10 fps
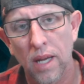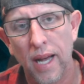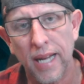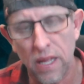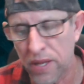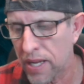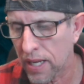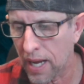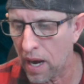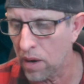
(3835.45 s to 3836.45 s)
Okay, there you
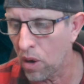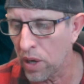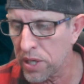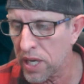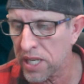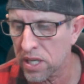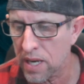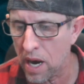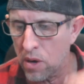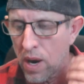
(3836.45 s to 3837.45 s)
go. I'd need to
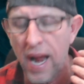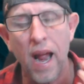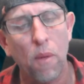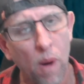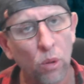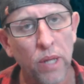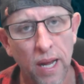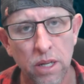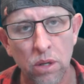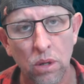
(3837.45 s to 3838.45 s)
know how old
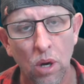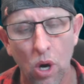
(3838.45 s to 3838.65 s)
are you?